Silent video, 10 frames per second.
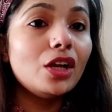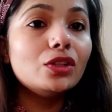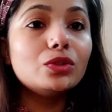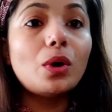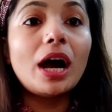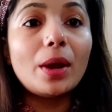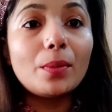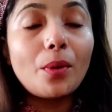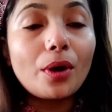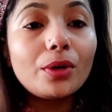So I
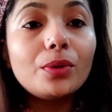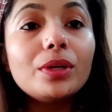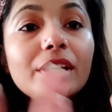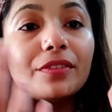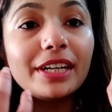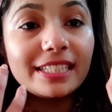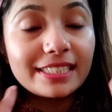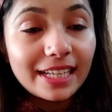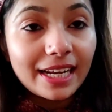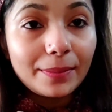want to give a
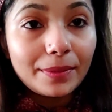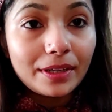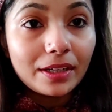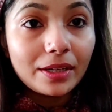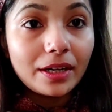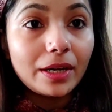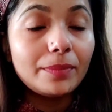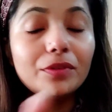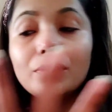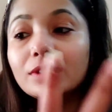disclaimer
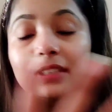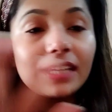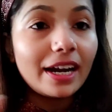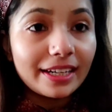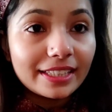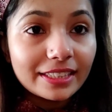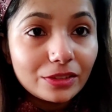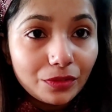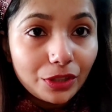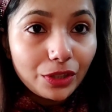before starting this
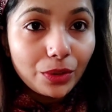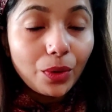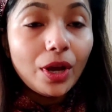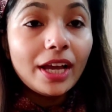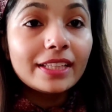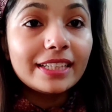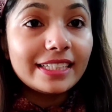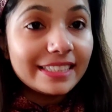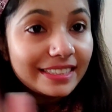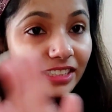video
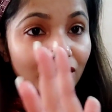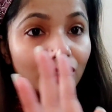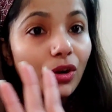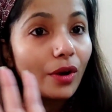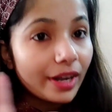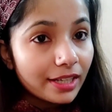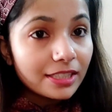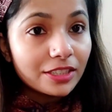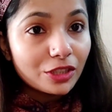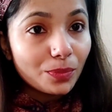that this is not a
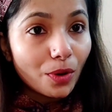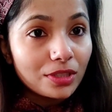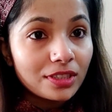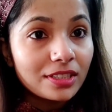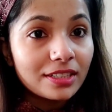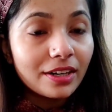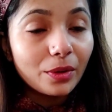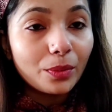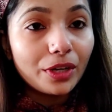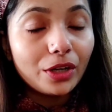sponsored
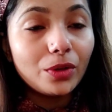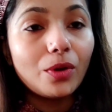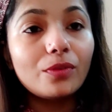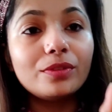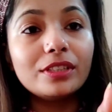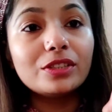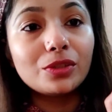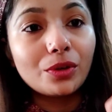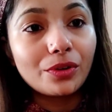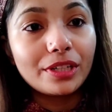video of this
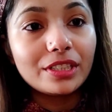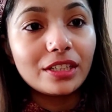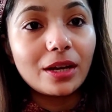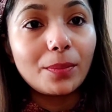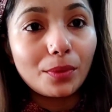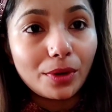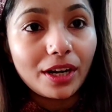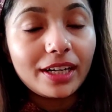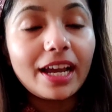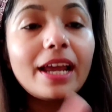Neutrogena
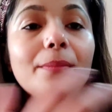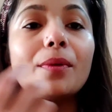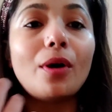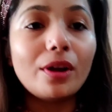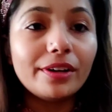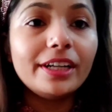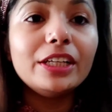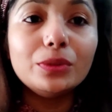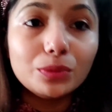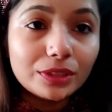product. I am already
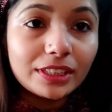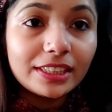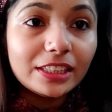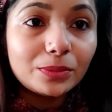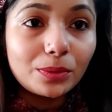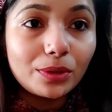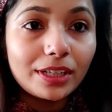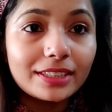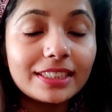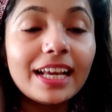using these
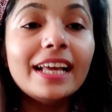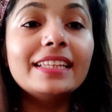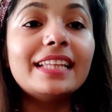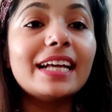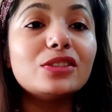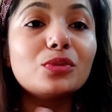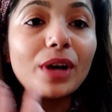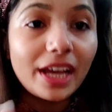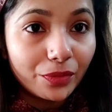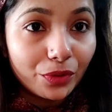products, that's why
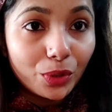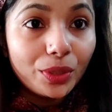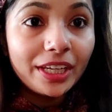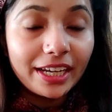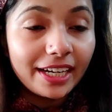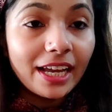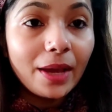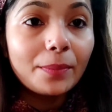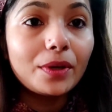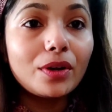I'm reviewing it,
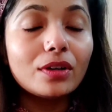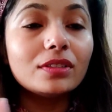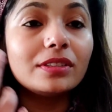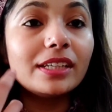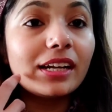because there